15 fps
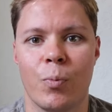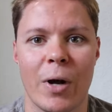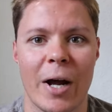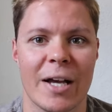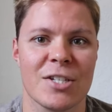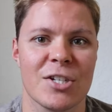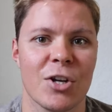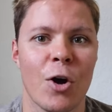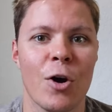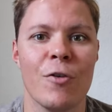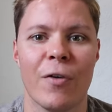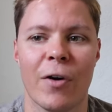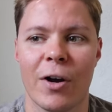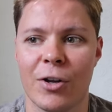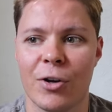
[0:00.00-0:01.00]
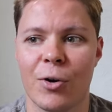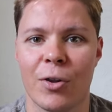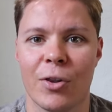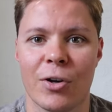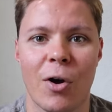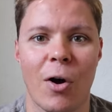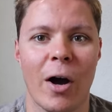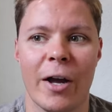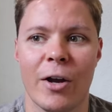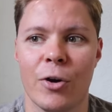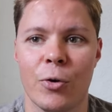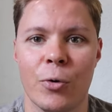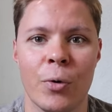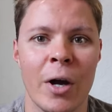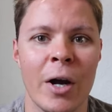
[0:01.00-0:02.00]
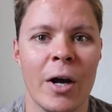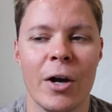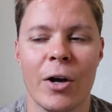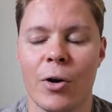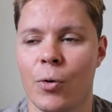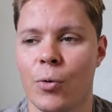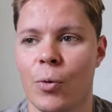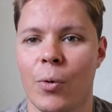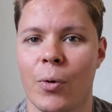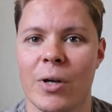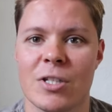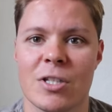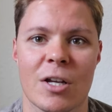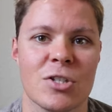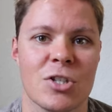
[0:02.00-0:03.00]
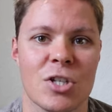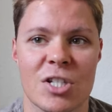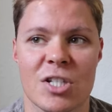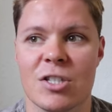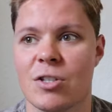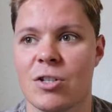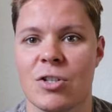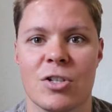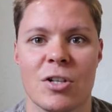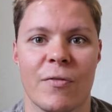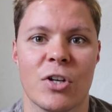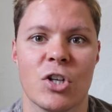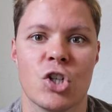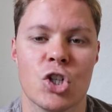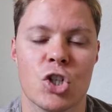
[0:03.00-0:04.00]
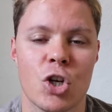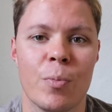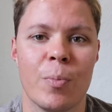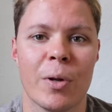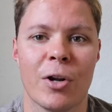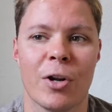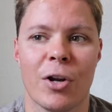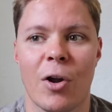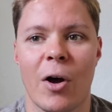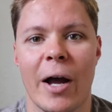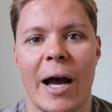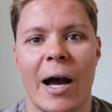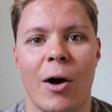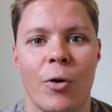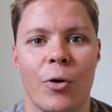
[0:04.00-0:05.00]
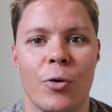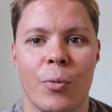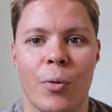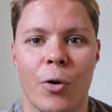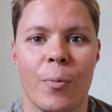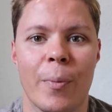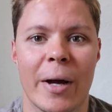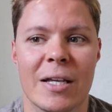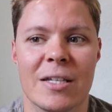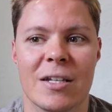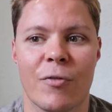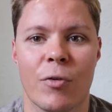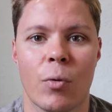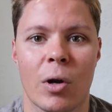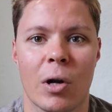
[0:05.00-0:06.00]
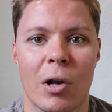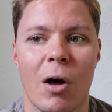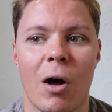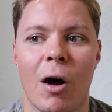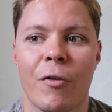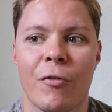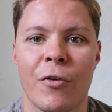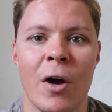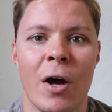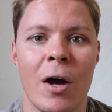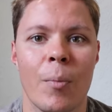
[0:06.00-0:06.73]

Casanova. You've got the guy who who always does this something stupid on a night out who, who makes everyone laugh.